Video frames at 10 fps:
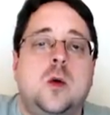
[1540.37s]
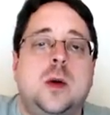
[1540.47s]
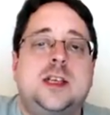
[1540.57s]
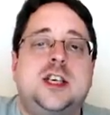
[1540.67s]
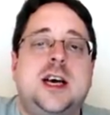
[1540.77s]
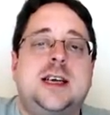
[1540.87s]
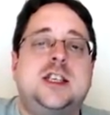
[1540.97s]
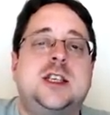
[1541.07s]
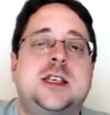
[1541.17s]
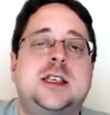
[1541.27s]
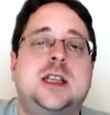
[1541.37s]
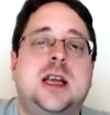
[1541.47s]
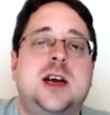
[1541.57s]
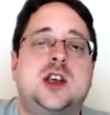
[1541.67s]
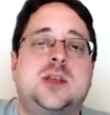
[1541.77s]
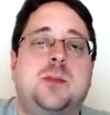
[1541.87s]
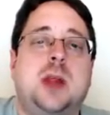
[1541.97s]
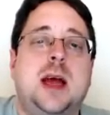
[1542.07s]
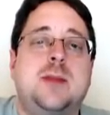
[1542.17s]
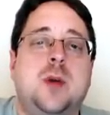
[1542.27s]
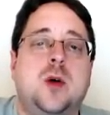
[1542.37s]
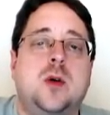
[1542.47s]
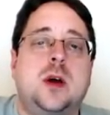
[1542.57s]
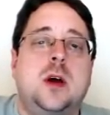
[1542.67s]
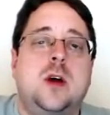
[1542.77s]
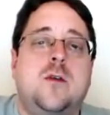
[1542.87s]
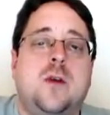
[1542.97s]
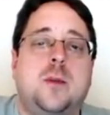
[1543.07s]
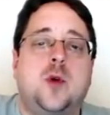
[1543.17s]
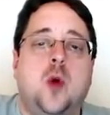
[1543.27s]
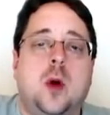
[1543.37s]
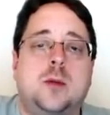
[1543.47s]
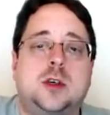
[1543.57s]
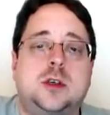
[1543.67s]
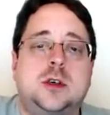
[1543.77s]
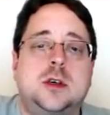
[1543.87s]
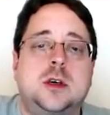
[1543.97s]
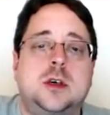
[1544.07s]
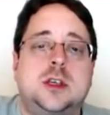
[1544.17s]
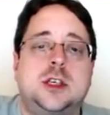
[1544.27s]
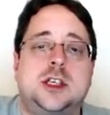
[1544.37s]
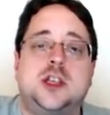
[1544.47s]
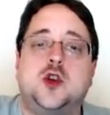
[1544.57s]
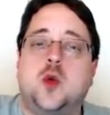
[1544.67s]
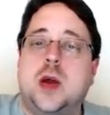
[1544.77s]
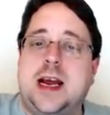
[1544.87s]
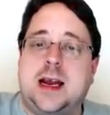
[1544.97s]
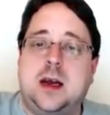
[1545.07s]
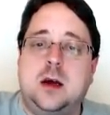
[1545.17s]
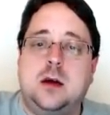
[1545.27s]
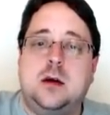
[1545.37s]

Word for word: We change this layer's blend mode from normal to screen,